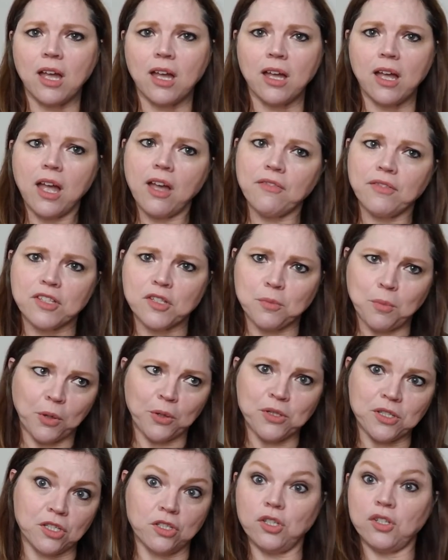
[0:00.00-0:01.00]
of this
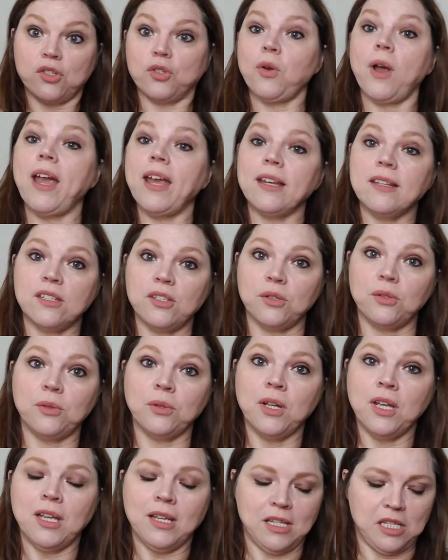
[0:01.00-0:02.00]
person just trying
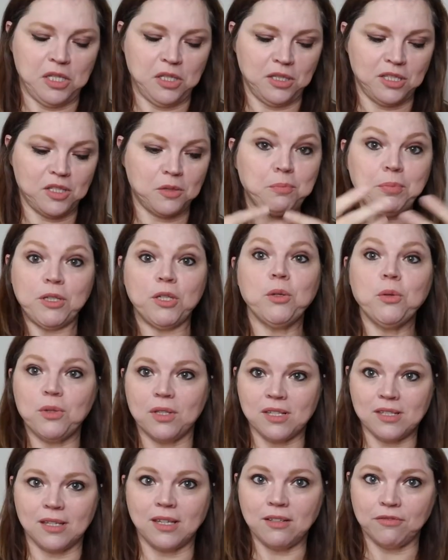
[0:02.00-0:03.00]
to spew
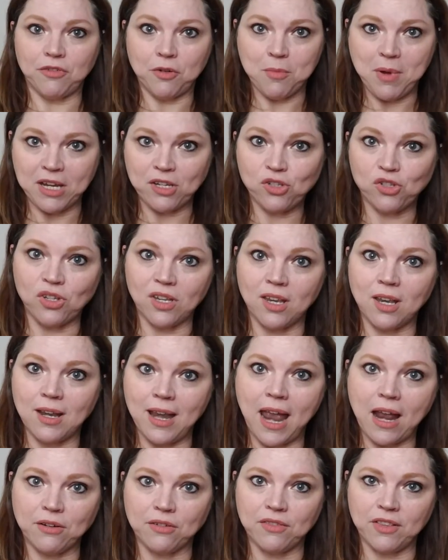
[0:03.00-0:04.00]
this information
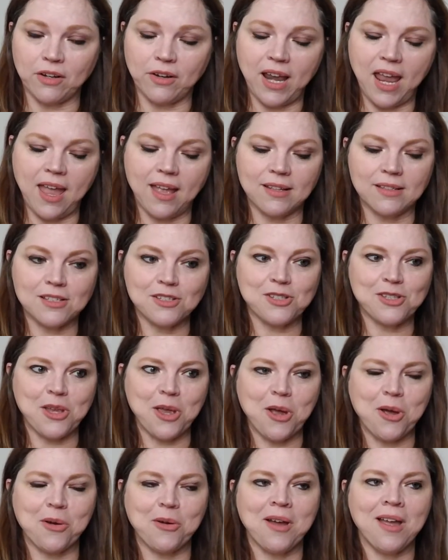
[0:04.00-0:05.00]
out of their head.
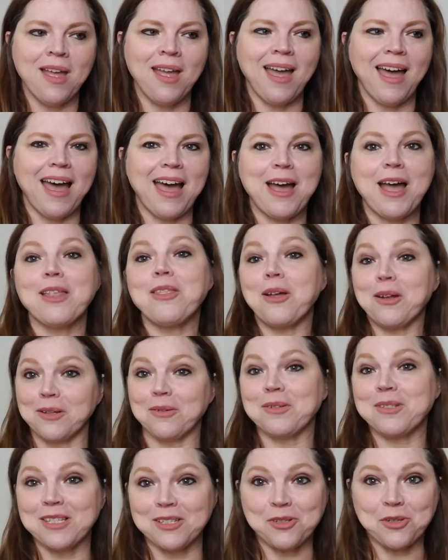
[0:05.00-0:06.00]
So uh, I thought it
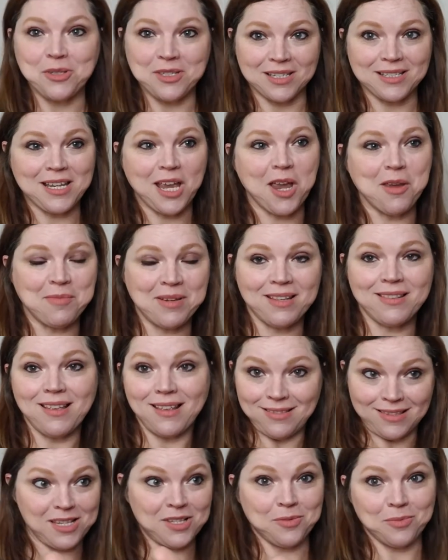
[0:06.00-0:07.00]
was interesting timing
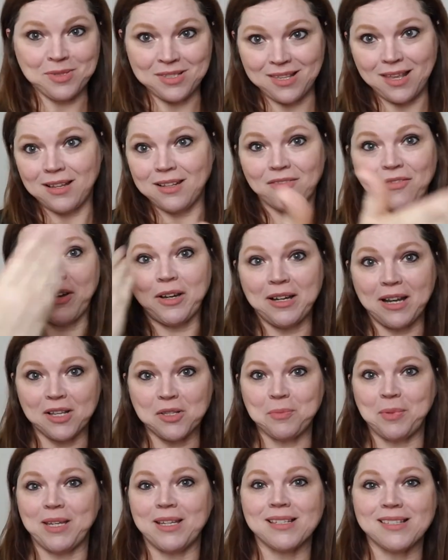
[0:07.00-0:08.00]
that this was then the very
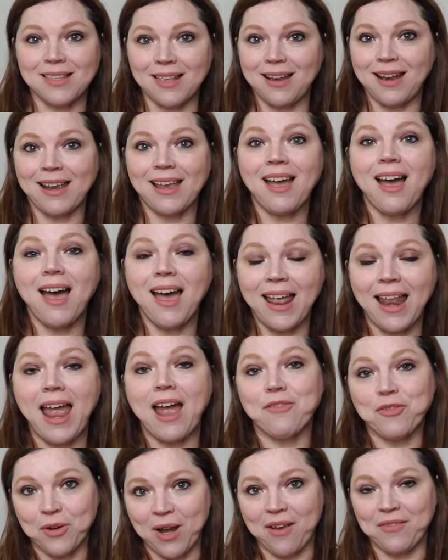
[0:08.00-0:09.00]
next piece that I got
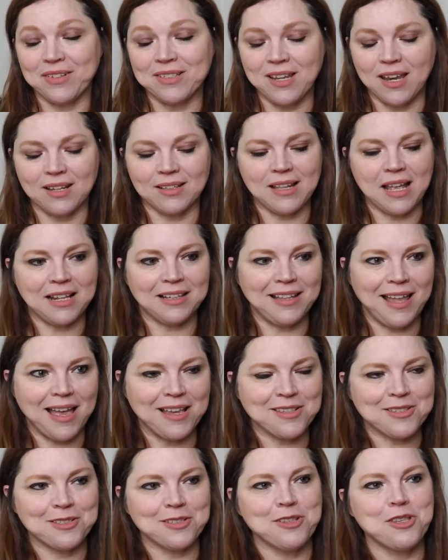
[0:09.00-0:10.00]
after having taken that
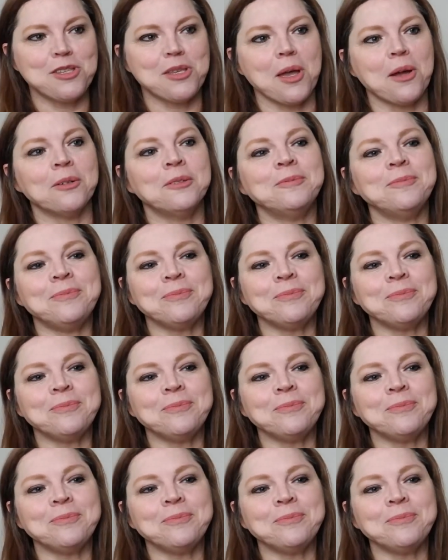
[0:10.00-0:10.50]
class. So